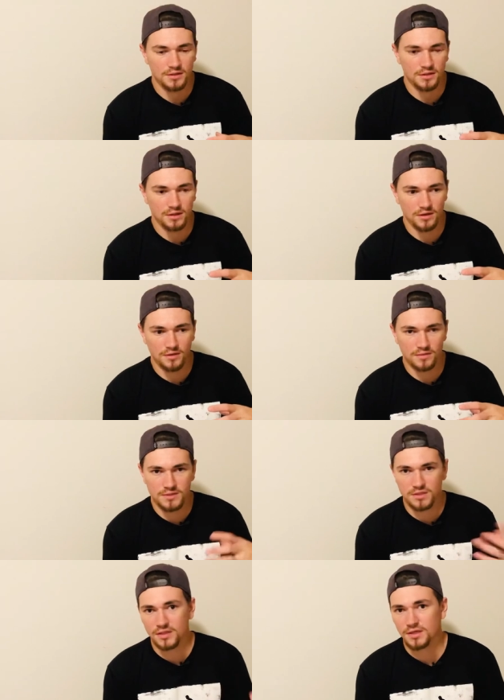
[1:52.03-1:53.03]
um,
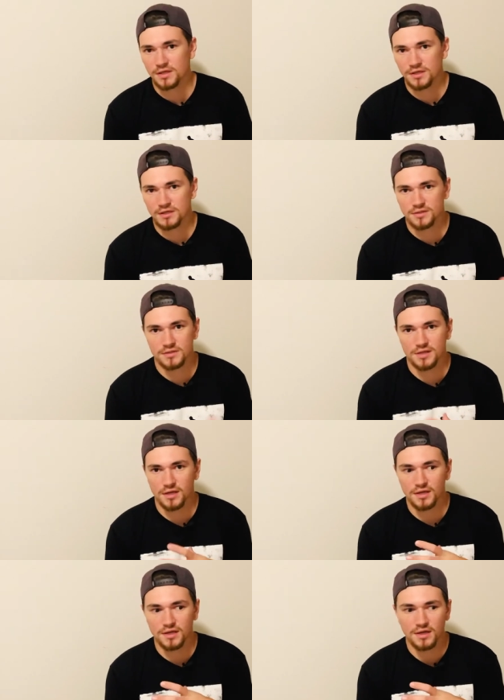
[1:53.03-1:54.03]
slings
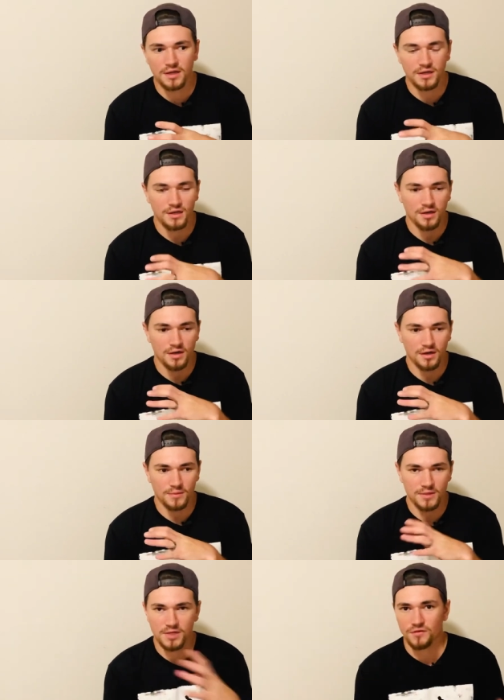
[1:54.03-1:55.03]
and um,
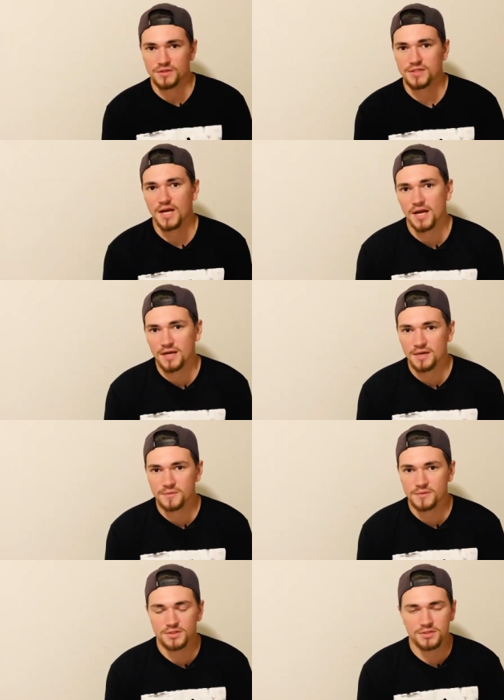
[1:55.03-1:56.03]
the different
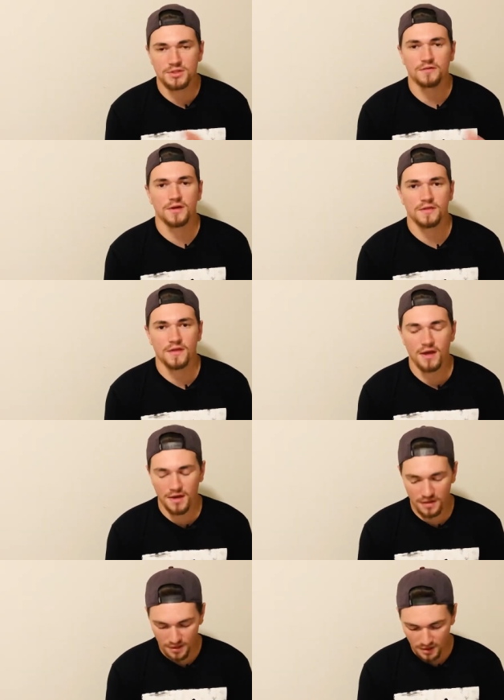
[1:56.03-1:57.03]
types and stuff like
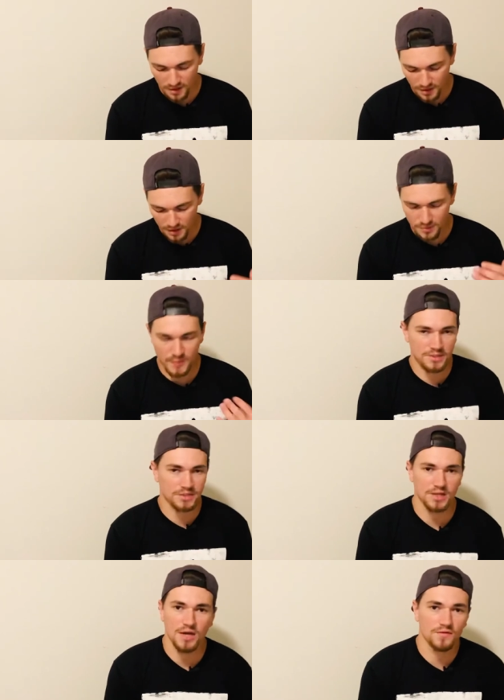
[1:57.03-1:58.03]
that is
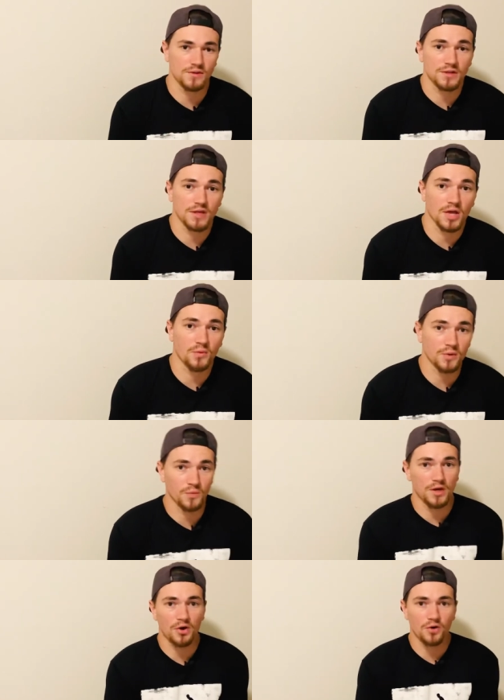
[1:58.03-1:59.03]
basically everything that we
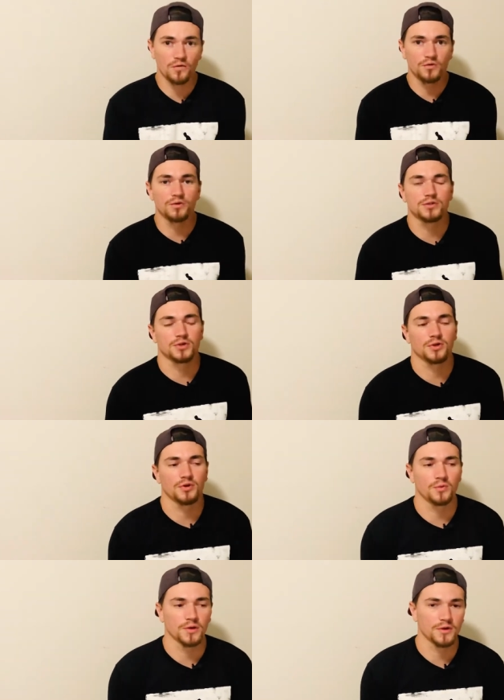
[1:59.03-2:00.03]
went over. So
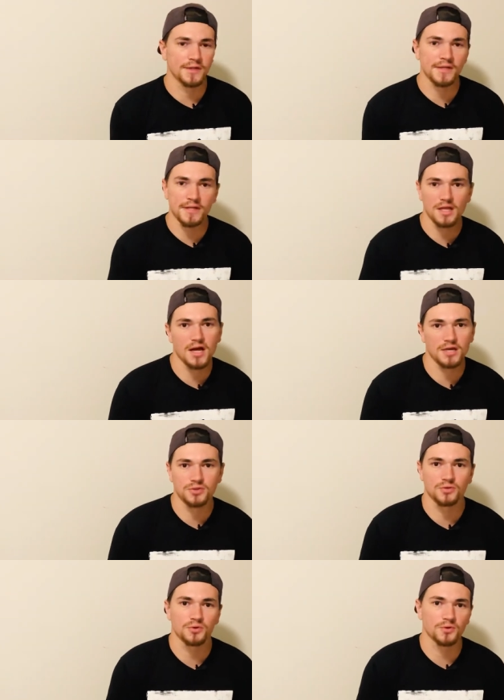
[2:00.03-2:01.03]
we were in the
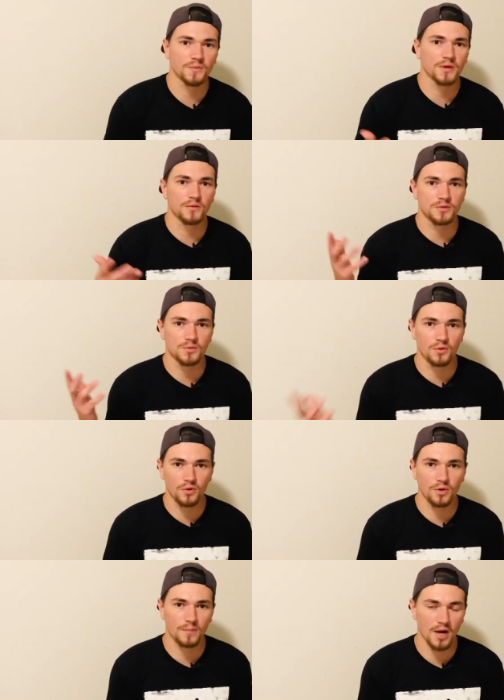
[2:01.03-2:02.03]
classroom, it was
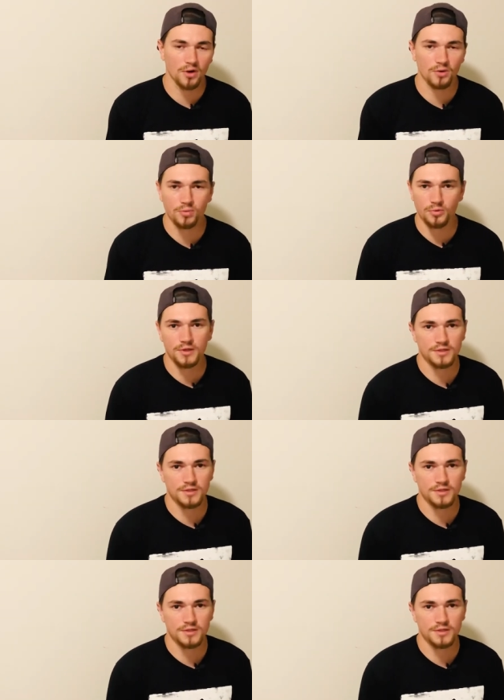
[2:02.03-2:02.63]
more PowerPoint